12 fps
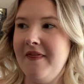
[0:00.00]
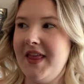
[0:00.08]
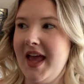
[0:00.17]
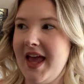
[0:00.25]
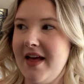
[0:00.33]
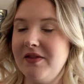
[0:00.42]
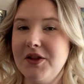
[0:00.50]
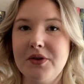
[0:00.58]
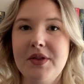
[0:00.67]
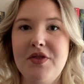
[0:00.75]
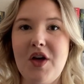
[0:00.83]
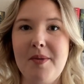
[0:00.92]
They
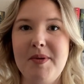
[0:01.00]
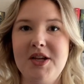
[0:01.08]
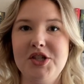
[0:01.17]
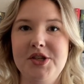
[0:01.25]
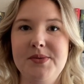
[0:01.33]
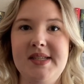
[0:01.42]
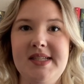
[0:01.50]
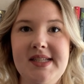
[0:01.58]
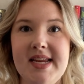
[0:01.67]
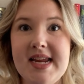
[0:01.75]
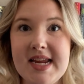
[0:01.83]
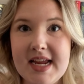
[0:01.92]
literally thought because she was
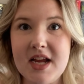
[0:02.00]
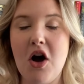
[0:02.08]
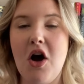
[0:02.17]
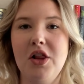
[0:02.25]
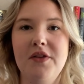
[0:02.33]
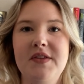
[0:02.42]
seeing all